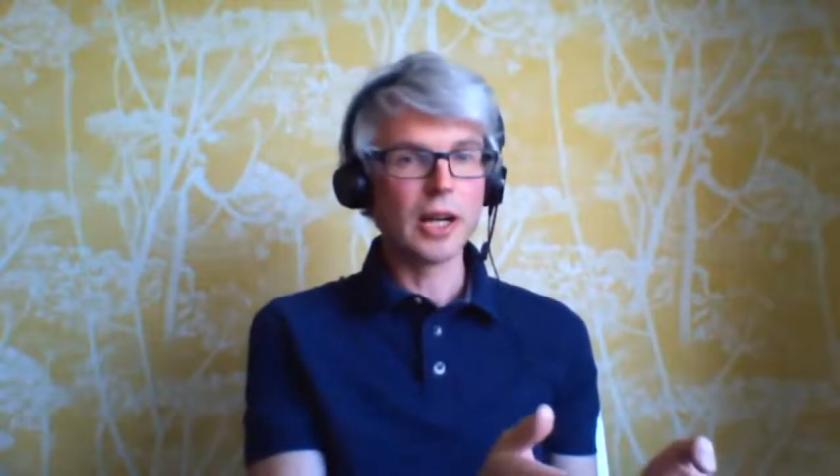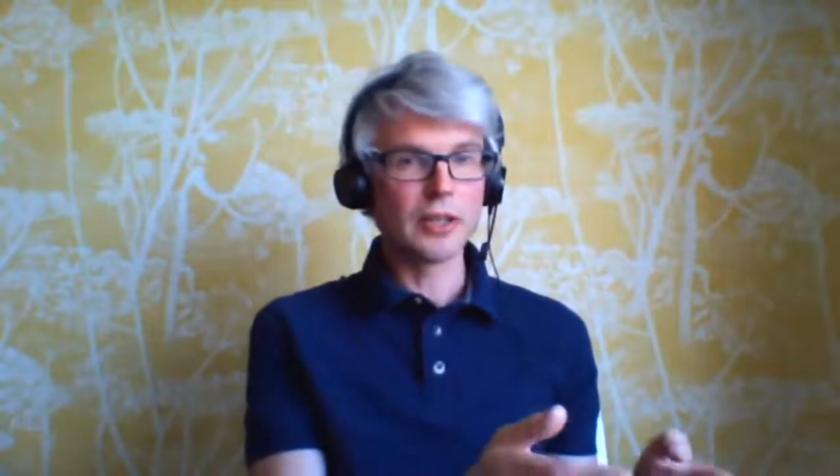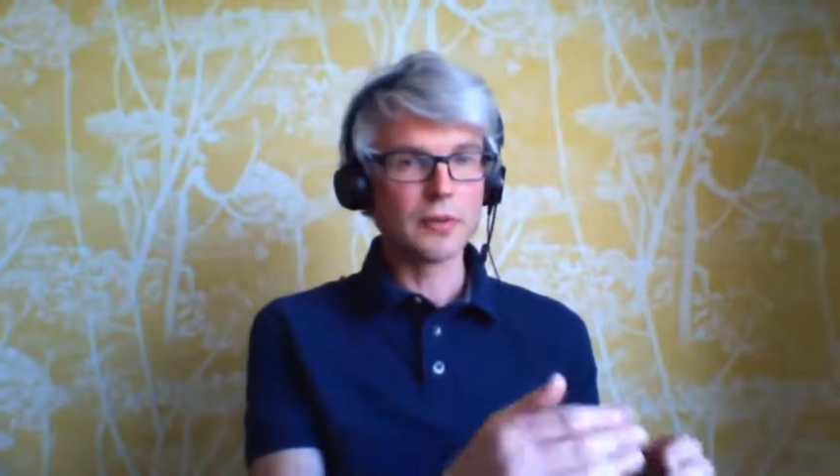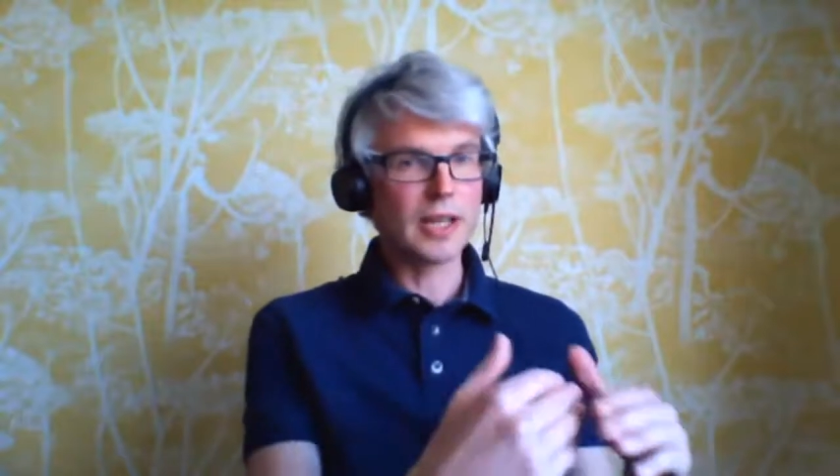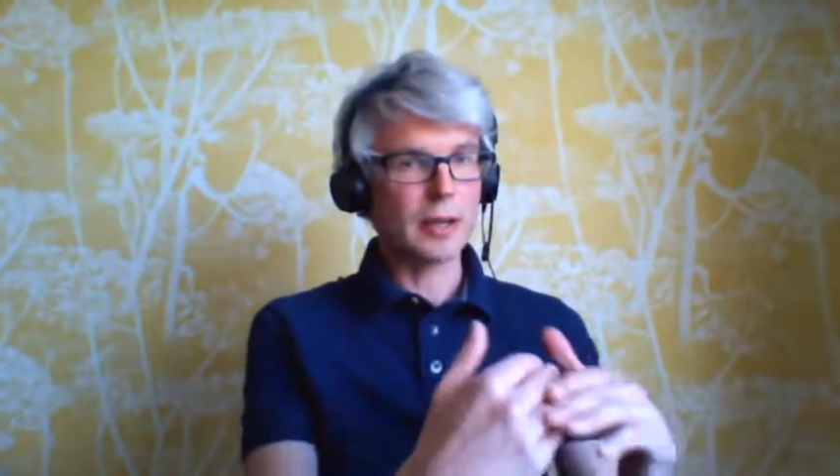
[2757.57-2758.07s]

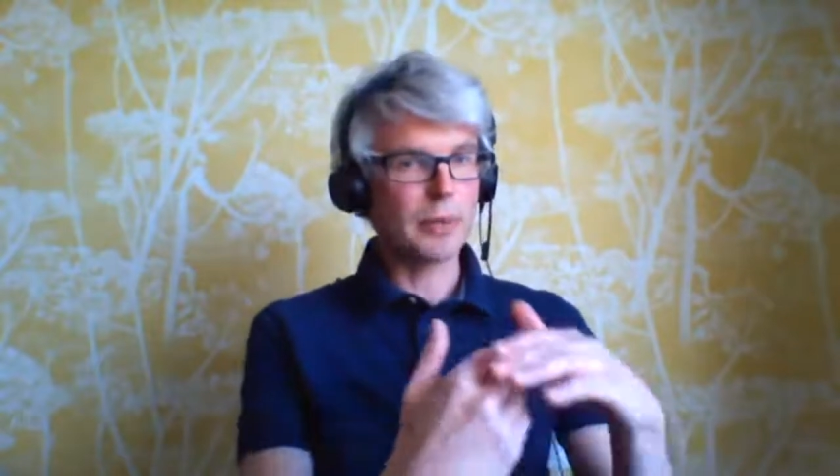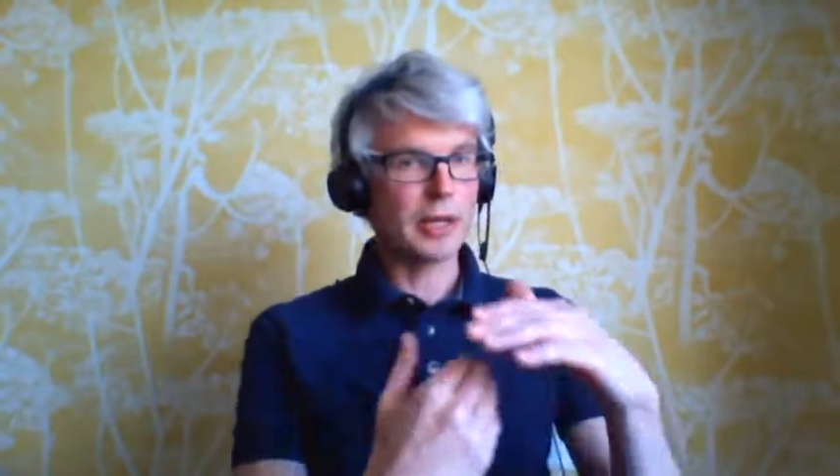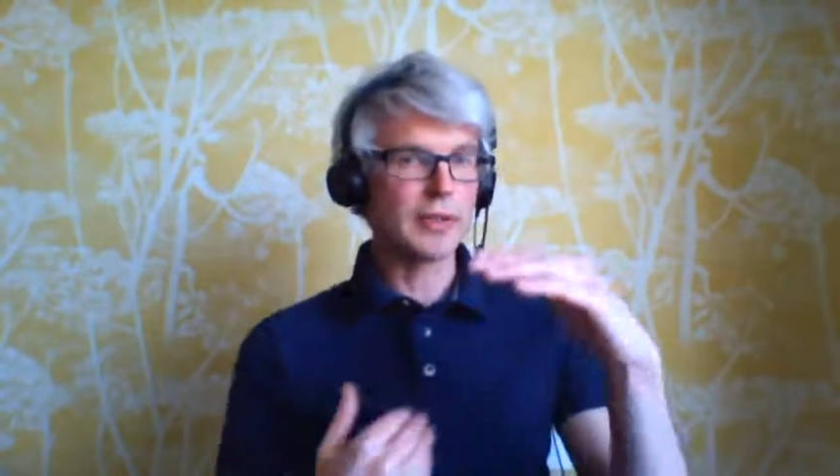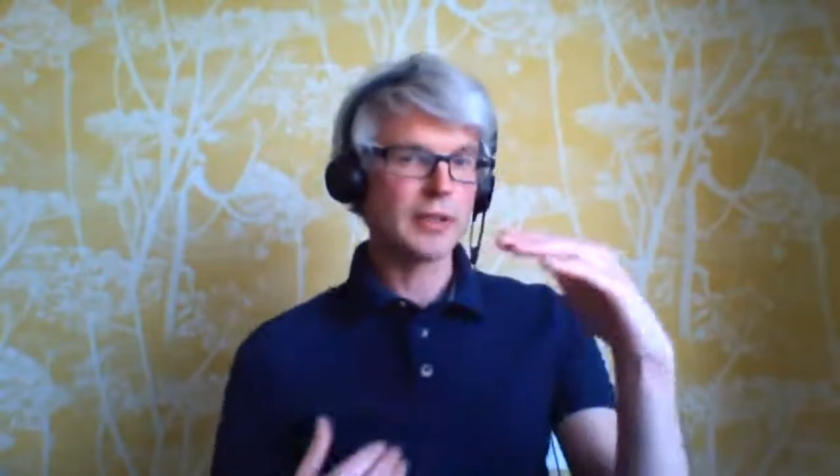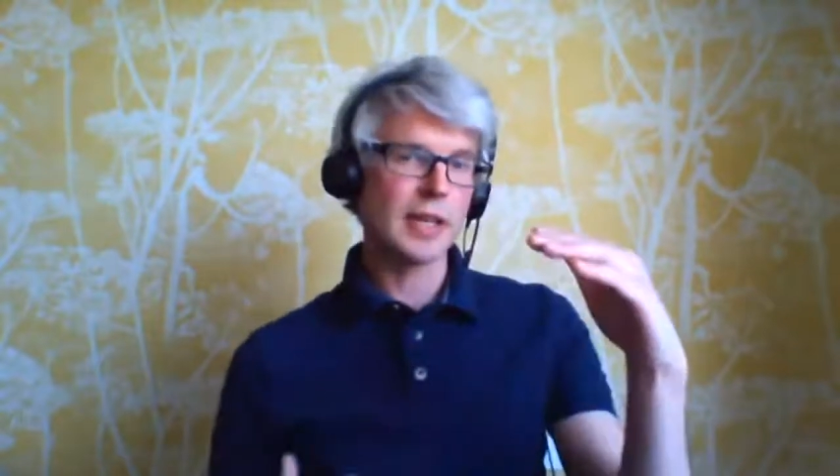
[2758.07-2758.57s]
and you get
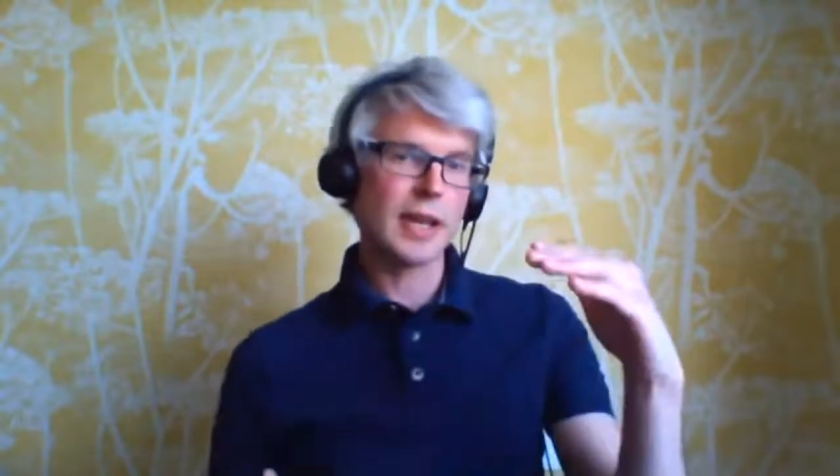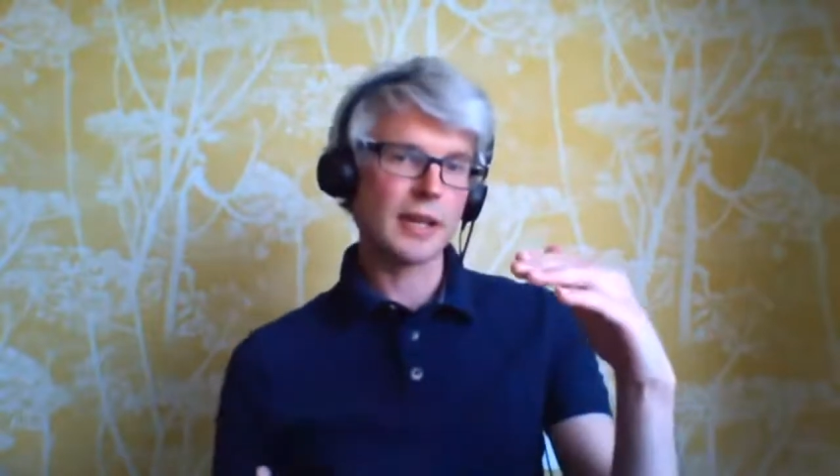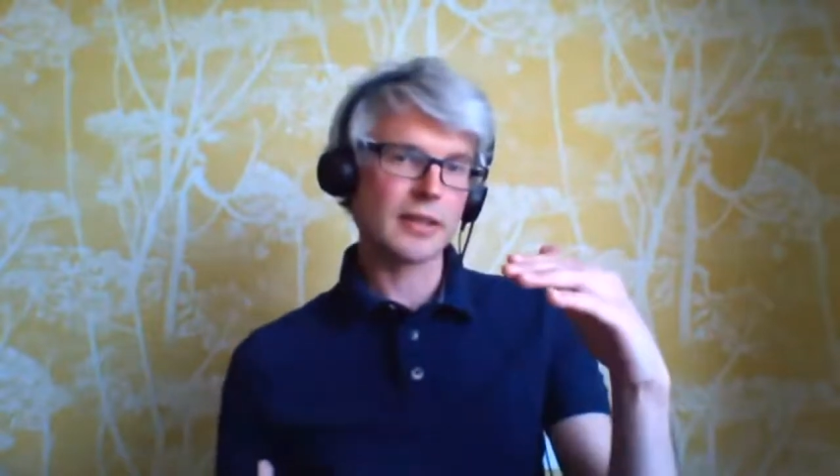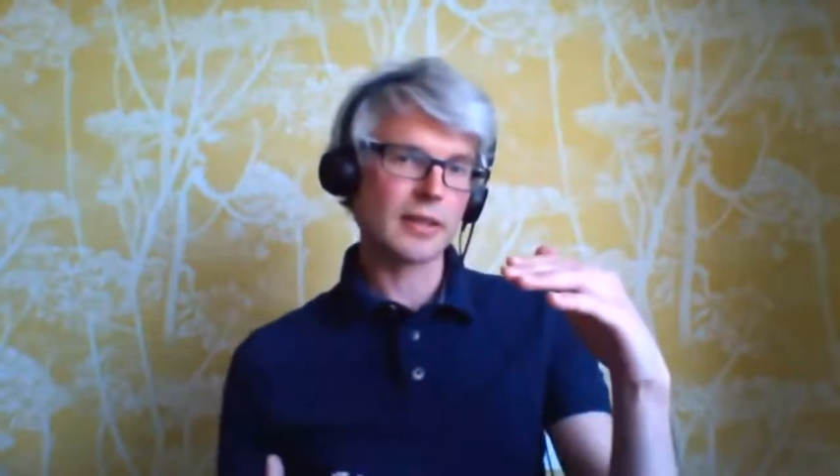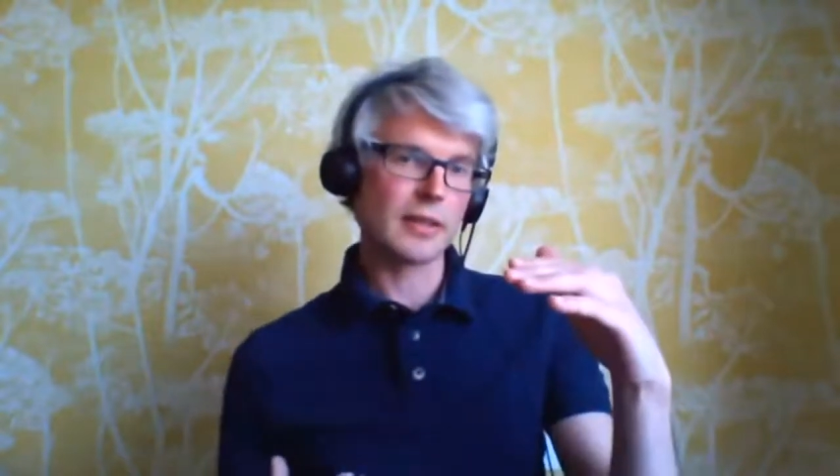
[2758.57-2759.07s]
back the
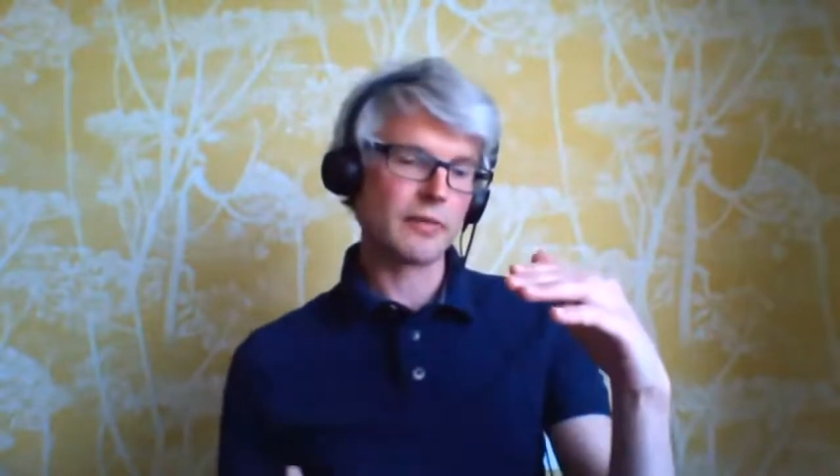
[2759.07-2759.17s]
text.